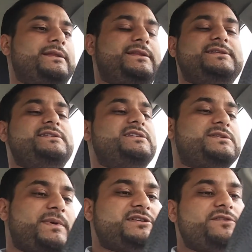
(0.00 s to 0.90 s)
This is a
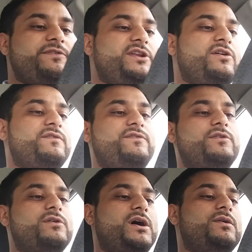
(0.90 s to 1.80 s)
special video
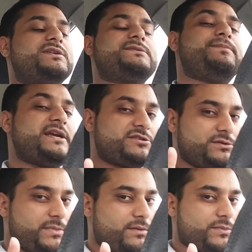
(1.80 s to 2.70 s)
for our
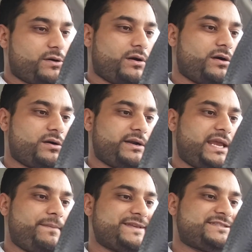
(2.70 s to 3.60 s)
special member. Her
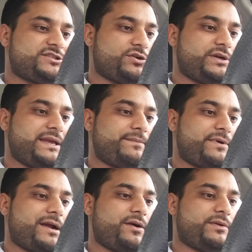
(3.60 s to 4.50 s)
name is Tonia
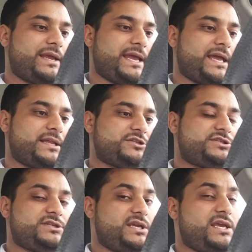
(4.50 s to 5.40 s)
Brown, and
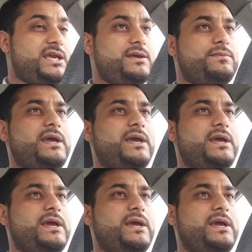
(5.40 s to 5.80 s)
she